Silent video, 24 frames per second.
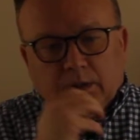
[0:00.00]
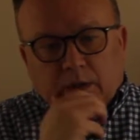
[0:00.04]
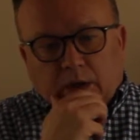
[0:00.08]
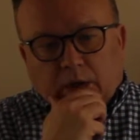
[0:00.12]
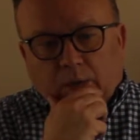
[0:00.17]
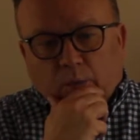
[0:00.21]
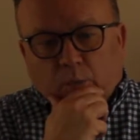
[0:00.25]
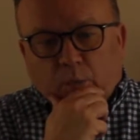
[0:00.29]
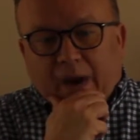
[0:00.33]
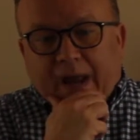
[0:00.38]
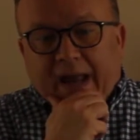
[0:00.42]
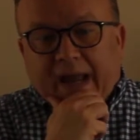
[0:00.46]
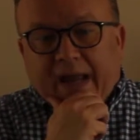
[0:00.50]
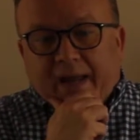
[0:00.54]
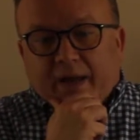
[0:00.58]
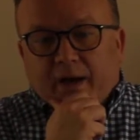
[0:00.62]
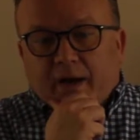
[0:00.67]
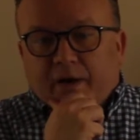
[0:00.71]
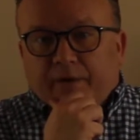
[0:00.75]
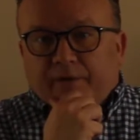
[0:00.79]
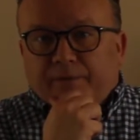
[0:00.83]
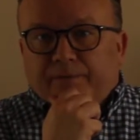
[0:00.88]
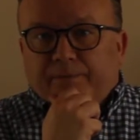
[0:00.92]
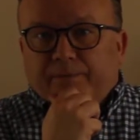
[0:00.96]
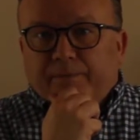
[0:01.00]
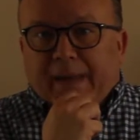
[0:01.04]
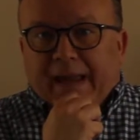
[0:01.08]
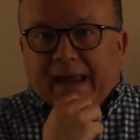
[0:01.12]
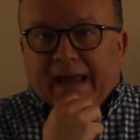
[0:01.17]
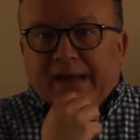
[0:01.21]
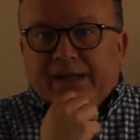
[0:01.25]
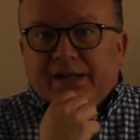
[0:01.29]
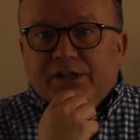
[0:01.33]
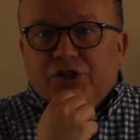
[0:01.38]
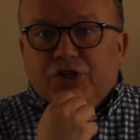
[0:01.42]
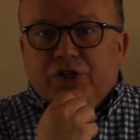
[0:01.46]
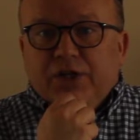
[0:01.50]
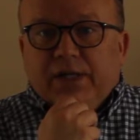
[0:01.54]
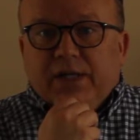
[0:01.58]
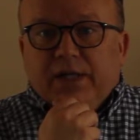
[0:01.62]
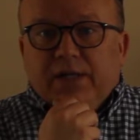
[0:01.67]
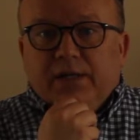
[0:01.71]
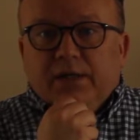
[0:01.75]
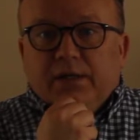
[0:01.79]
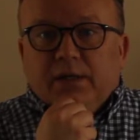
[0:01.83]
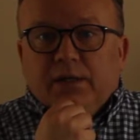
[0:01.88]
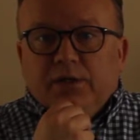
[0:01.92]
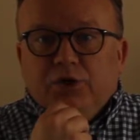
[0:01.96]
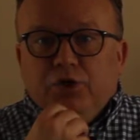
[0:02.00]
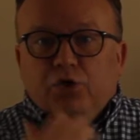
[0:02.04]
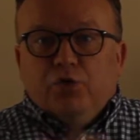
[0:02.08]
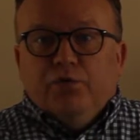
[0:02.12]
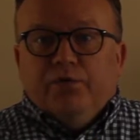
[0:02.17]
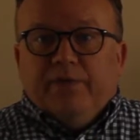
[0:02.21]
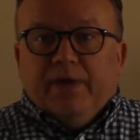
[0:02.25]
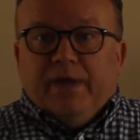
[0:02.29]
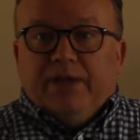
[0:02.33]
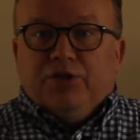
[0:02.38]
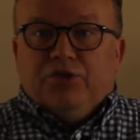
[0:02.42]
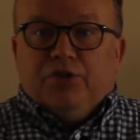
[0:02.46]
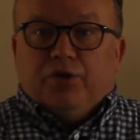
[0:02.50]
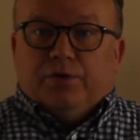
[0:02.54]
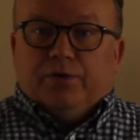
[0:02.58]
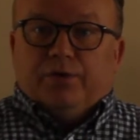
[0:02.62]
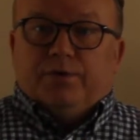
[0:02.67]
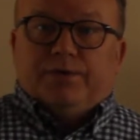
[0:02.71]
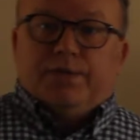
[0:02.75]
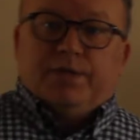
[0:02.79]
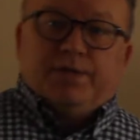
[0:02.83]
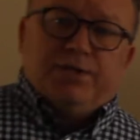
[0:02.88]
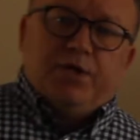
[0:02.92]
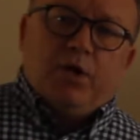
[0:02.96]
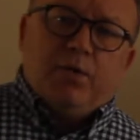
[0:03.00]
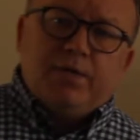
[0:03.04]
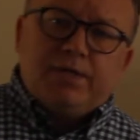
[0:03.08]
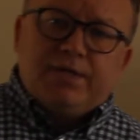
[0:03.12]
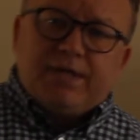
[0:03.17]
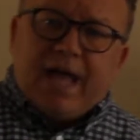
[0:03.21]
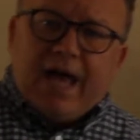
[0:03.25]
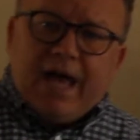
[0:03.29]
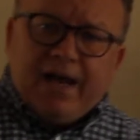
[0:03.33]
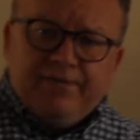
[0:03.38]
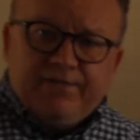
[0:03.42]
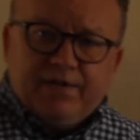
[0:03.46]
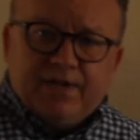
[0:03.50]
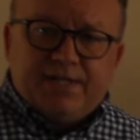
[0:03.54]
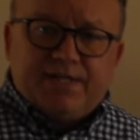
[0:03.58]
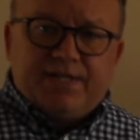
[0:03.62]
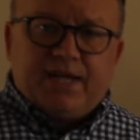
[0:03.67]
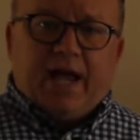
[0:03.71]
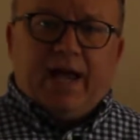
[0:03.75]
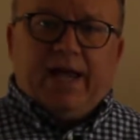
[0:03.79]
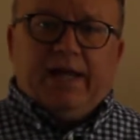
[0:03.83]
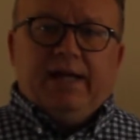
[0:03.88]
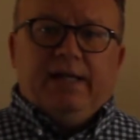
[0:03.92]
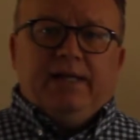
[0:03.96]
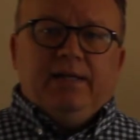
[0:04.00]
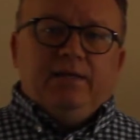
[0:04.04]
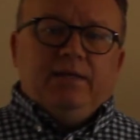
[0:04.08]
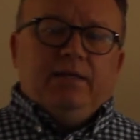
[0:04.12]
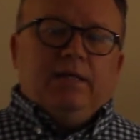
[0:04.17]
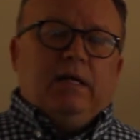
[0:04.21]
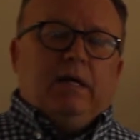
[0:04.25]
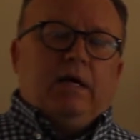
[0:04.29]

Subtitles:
way of managing new ventures. And so it's kind of exciting.